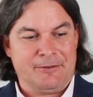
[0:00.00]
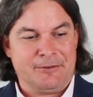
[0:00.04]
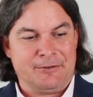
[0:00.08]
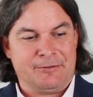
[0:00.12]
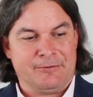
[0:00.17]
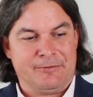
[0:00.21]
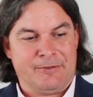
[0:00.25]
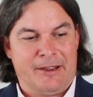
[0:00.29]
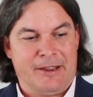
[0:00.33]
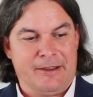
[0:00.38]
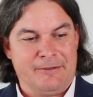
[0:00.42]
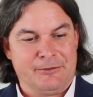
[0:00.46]
There
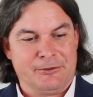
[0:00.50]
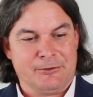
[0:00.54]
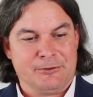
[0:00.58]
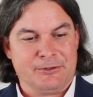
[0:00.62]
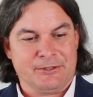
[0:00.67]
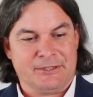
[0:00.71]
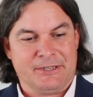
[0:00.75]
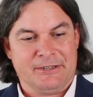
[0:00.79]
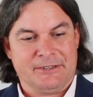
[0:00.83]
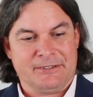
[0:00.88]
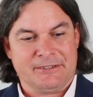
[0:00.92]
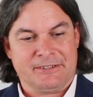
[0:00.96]
was five
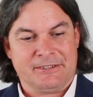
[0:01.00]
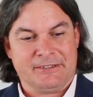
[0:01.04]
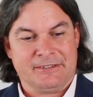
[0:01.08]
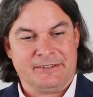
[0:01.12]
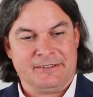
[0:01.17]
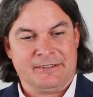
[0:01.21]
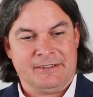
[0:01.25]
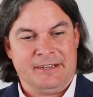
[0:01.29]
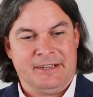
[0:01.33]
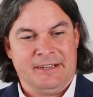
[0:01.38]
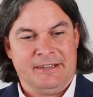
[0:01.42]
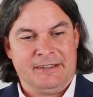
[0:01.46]
short
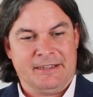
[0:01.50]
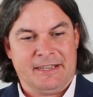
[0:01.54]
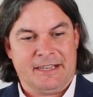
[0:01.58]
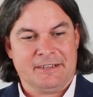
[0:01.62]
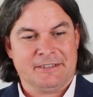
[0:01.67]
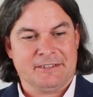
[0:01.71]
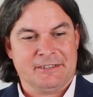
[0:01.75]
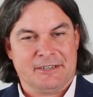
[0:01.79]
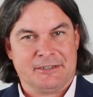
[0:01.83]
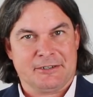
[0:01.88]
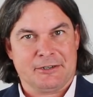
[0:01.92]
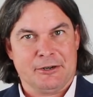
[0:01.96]
sales
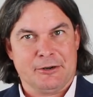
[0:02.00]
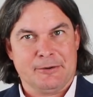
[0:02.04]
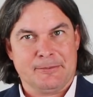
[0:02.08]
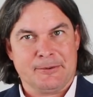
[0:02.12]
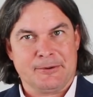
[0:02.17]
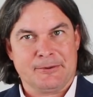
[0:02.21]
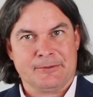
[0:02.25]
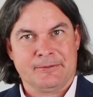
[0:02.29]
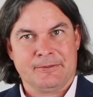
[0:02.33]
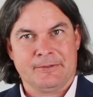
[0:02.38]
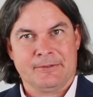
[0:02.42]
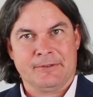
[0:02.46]
last
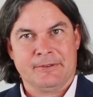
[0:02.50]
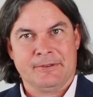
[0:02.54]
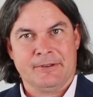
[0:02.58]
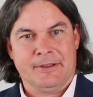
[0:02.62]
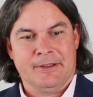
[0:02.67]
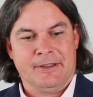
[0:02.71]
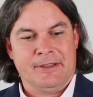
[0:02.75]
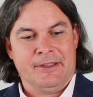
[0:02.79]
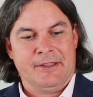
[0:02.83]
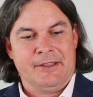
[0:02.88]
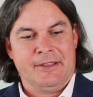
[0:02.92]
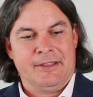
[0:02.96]
October.
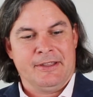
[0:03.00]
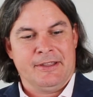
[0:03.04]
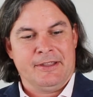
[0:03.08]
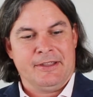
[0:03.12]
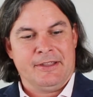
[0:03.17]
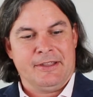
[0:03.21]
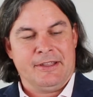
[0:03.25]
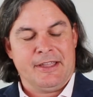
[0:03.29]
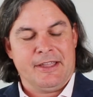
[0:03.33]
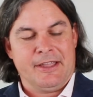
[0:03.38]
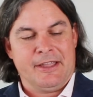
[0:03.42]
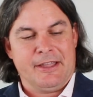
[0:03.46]

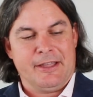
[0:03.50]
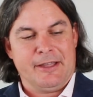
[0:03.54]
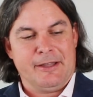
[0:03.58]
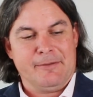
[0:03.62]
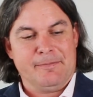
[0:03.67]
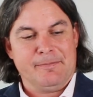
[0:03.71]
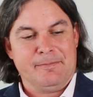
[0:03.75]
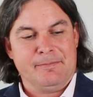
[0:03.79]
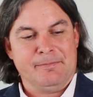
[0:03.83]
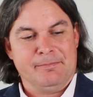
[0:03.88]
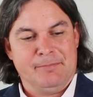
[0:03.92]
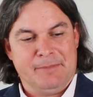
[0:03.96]

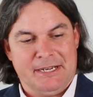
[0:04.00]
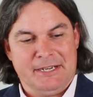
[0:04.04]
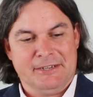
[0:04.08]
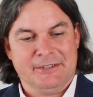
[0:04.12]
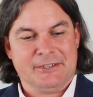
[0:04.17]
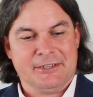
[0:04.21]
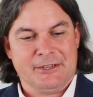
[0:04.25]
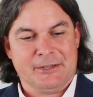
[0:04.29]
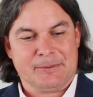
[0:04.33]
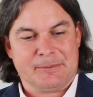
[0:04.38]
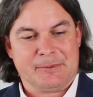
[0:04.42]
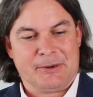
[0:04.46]
Um,
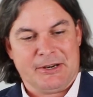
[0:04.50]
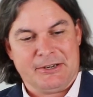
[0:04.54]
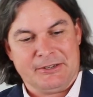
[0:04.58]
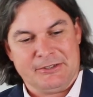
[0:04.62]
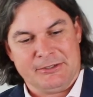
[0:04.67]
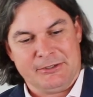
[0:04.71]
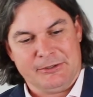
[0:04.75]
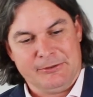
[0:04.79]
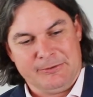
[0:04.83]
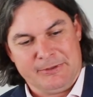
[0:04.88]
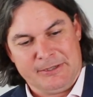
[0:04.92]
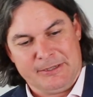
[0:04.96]
median sales
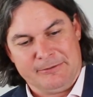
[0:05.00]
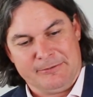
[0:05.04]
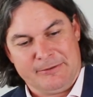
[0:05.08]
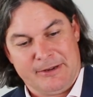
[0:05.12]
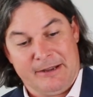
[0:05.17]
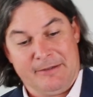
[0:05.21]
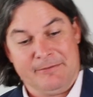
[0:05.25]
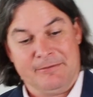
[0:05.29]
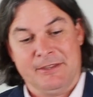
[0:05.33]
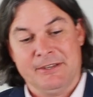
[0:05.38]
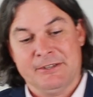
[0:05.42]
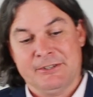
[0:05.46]
price
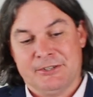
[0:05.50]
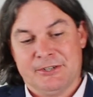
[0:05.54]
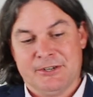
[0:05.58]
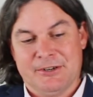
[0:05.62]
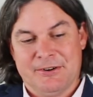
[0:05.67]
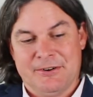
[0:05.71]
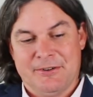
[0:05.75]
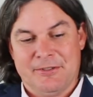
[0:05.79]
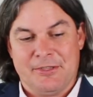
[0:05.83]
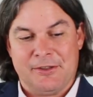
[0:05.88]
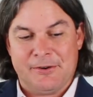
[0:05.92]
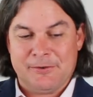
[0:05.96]
255. This
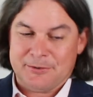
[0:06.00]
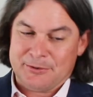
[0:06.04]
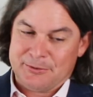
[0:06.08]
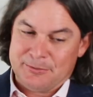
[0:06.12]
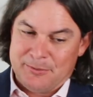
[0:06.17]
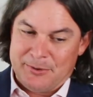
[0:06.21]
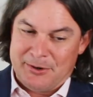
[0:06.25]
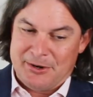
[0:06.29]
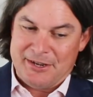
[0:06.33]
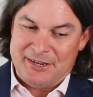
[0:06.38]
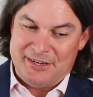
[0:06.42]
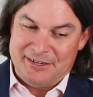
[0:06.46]
year there
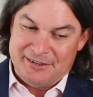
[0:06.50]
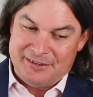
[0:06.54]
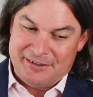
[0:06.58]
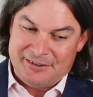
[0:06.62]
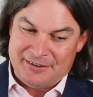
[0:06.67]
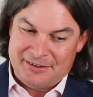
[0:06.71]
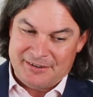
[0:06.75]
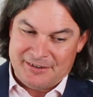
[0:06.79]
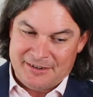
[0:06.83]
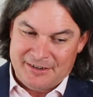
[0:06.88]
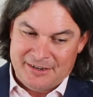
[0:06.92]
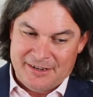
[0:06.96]
was one
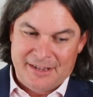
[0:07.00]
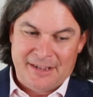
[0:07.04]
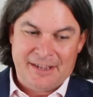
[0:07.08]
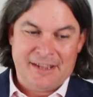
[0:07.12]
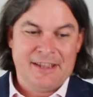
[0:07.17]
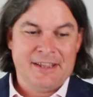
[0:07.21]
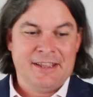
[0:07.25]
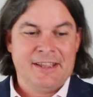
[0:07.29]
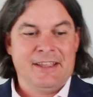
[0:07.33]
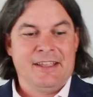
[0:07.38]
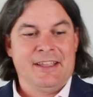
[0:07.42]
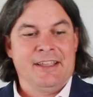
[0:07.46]

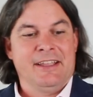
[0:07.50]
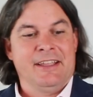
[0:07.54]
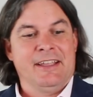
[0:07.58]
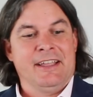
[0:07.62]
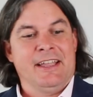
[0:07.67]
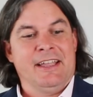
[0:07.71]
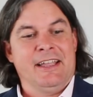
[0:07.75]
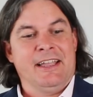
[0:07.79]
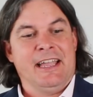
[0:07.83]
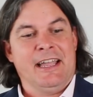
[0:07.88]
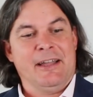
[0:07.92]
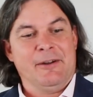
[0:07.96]

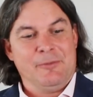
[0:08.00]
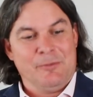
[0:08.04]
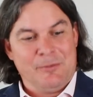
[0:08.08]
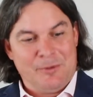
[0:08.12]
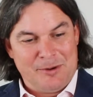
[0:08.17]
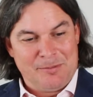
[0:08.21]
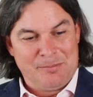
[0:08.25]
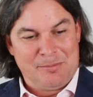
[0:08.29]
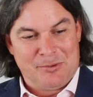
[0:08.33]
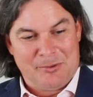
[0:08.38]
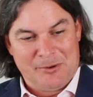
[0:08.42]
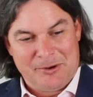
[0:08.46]
at
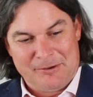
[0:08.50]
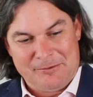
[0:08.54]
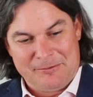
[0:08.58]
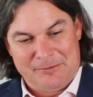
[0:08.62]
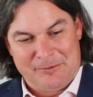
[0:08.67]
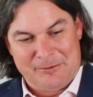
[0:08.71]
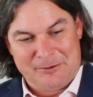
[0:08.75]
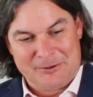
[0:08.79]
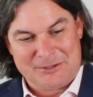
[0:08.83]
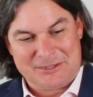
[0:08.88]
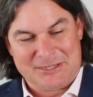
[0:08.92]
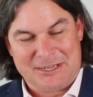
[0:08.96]

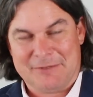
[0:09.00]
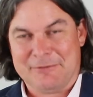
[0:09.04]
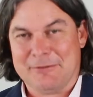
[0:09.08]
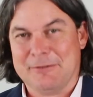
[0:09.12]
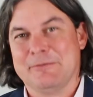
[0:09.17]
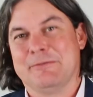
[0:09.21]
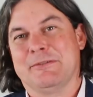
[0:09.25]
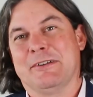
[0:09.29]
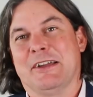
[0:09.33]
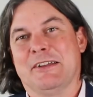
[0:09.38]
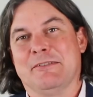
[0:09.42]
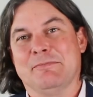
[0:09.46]

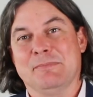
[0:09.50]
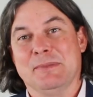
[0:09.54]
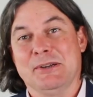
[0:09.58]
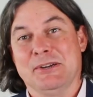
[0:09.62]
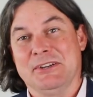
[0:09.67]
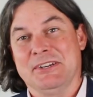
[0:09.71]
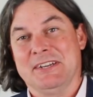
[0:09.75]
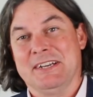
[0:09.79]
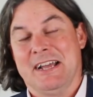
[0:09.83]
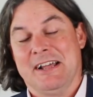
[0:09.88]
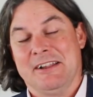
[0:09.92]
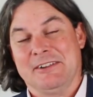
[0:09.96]
1.475
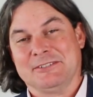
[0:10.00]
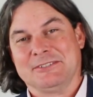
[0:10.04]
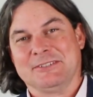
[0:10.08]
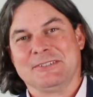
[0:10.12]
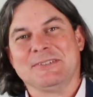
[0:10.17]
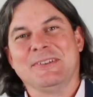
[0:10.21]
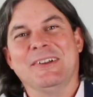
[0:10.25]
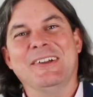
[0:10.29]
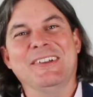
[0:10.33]
million dollars.